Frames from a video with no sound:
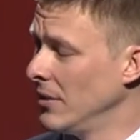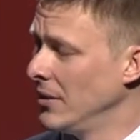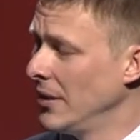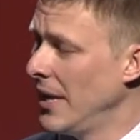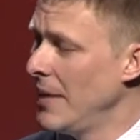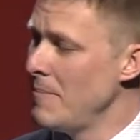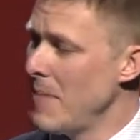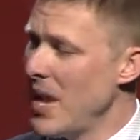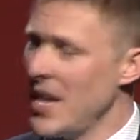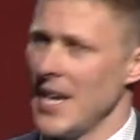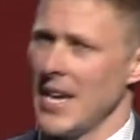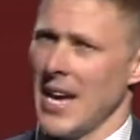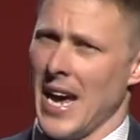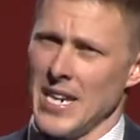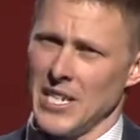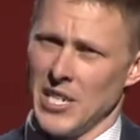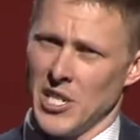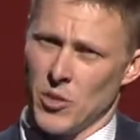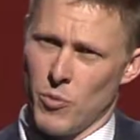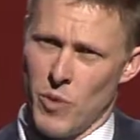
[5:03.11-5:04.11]
In many
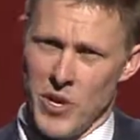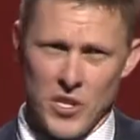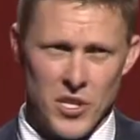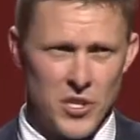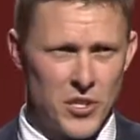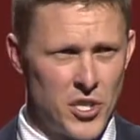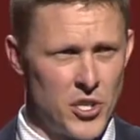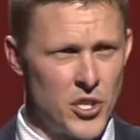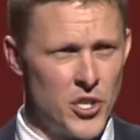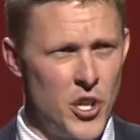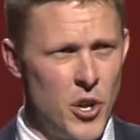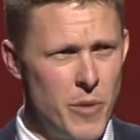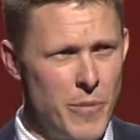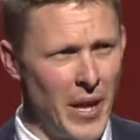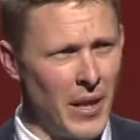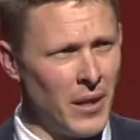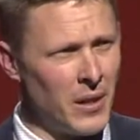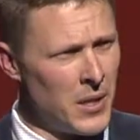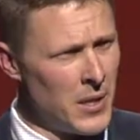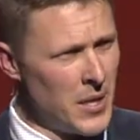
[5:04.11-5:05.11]
cases, we're just
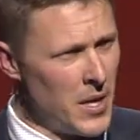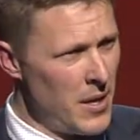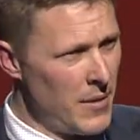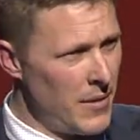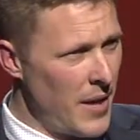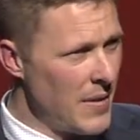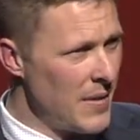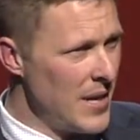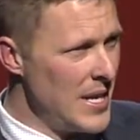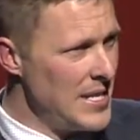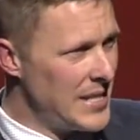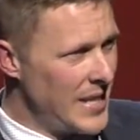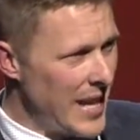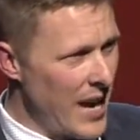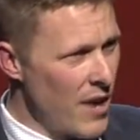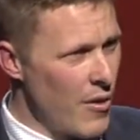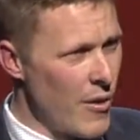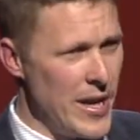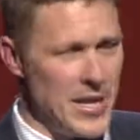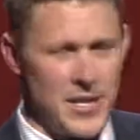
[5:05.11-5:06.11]
assuming that these
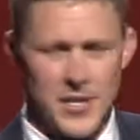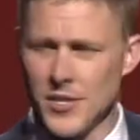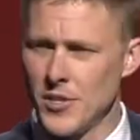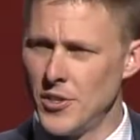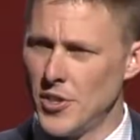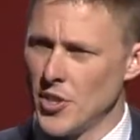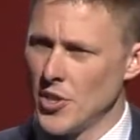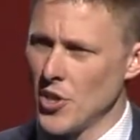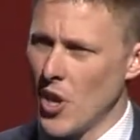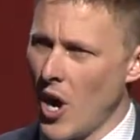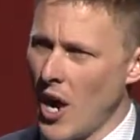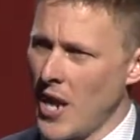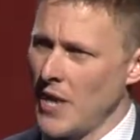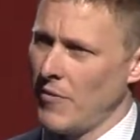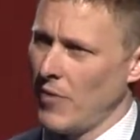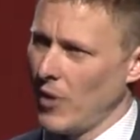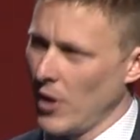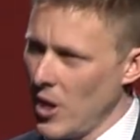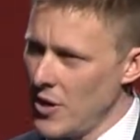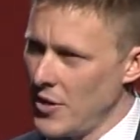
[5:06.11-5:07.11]
areas designed
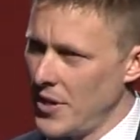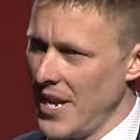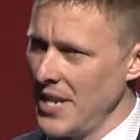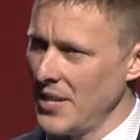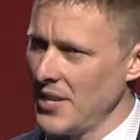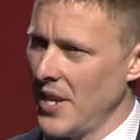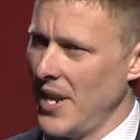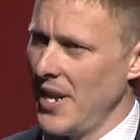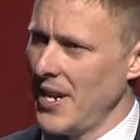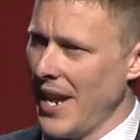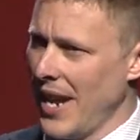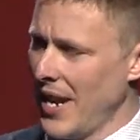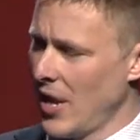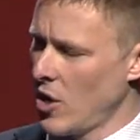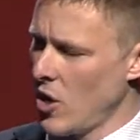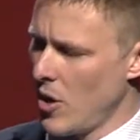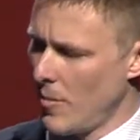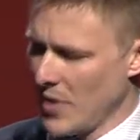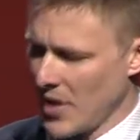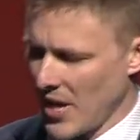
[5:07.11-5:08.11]
for low density can
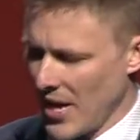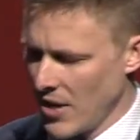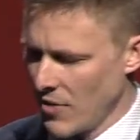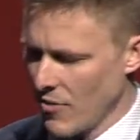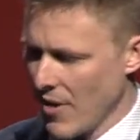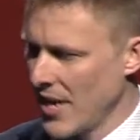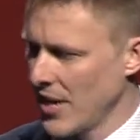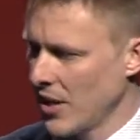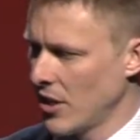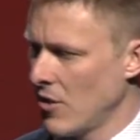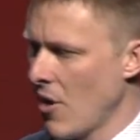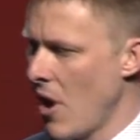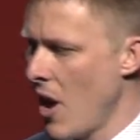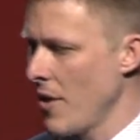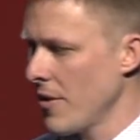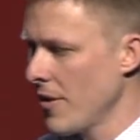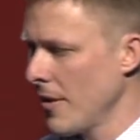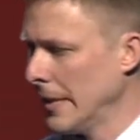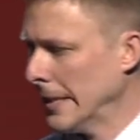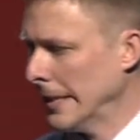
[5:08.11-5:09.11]
accommodate greater growth.
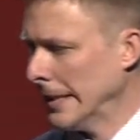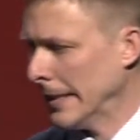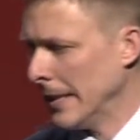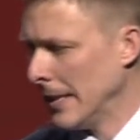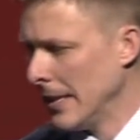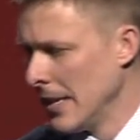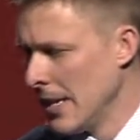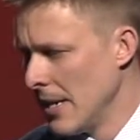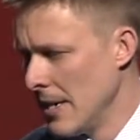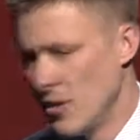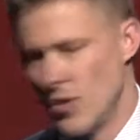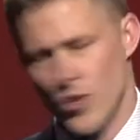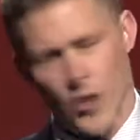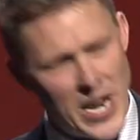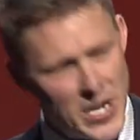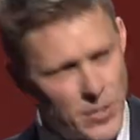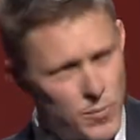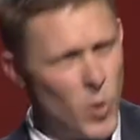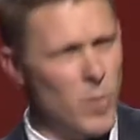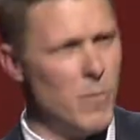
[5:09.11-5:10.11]

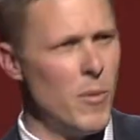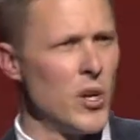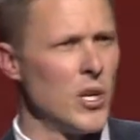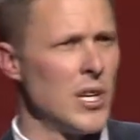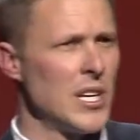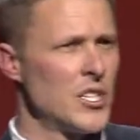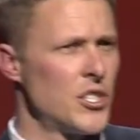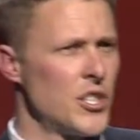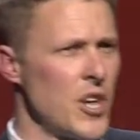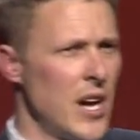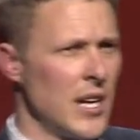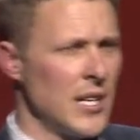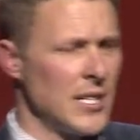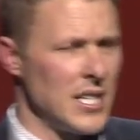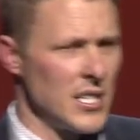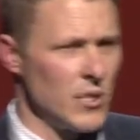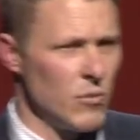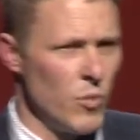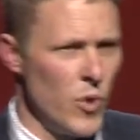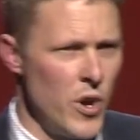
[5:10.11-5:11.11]
Transport modelling is showing it
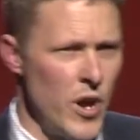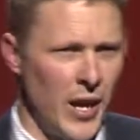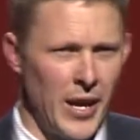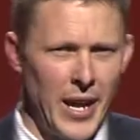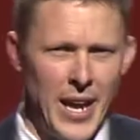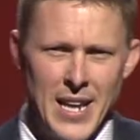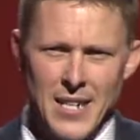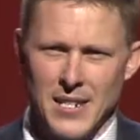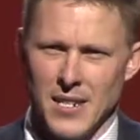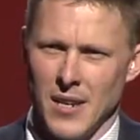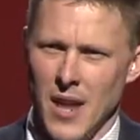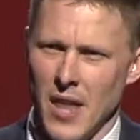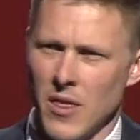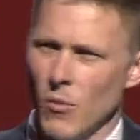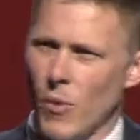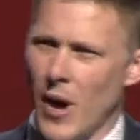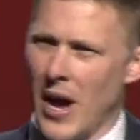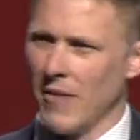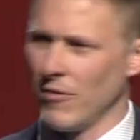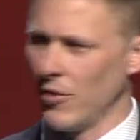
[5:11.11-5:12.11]
doesn't work. Here's another
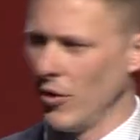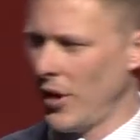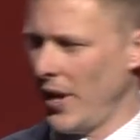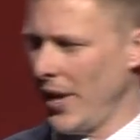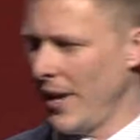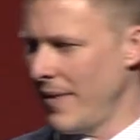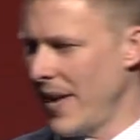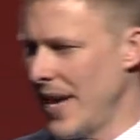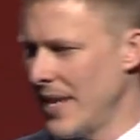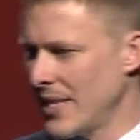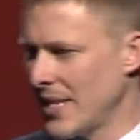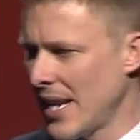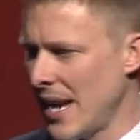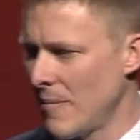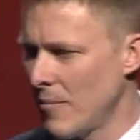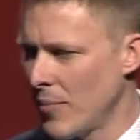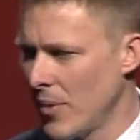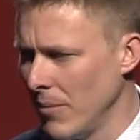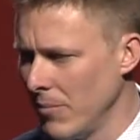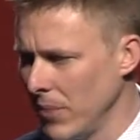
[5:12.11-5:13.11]
way of looking at that same
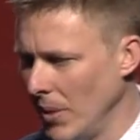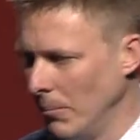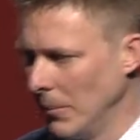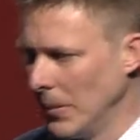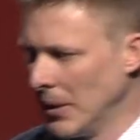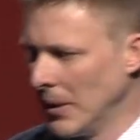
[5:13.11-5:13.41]
problem.